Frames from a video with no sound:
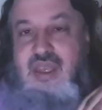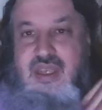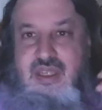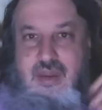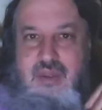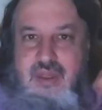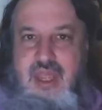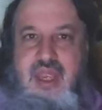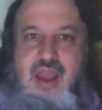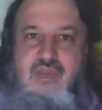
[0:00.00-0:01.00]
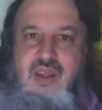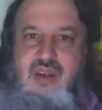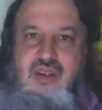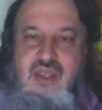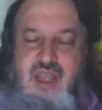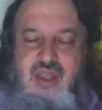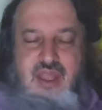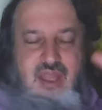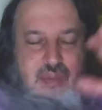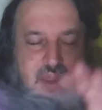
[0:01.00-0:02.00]
is something they have to
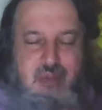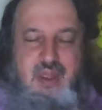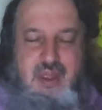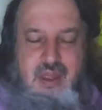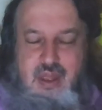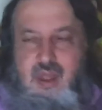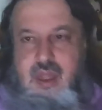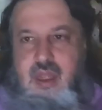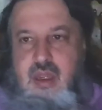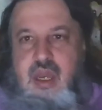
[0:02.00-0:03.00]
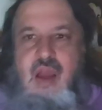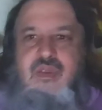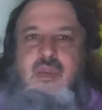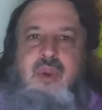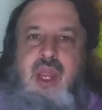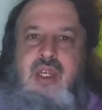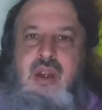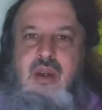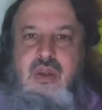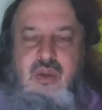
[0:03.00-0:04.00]
understand that, that maybe you'd have to
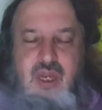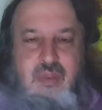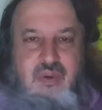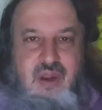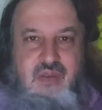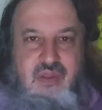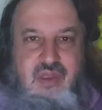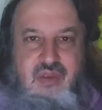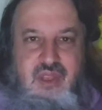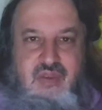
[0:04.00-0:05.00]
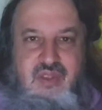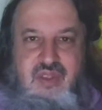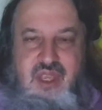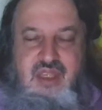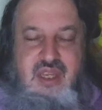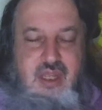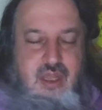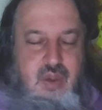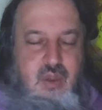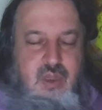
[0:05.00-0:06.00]
branch out into a number of different things. Take a
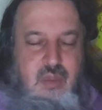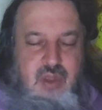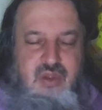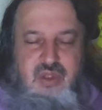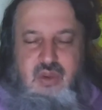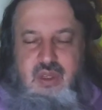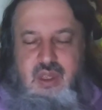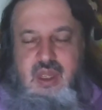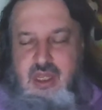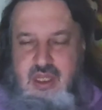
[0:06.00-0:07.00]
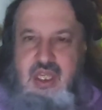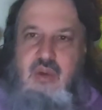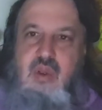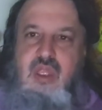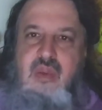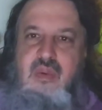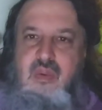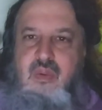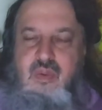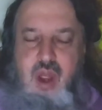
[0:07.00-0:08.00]
look at what the mother's doing, seeing what type
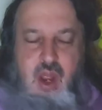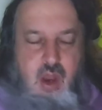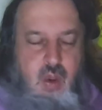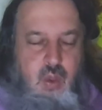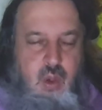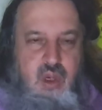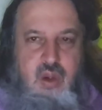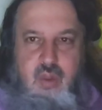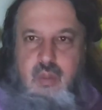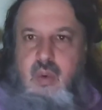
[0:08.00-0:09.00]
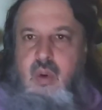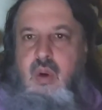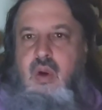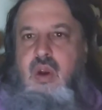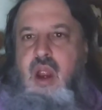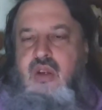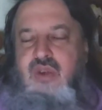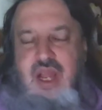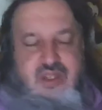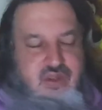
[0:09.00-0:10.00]
of uh, work or, or, or,
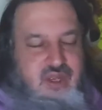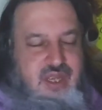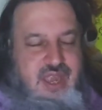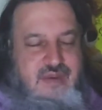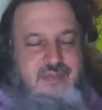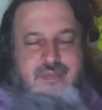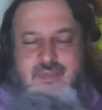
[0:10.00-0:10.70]
contracts you can get,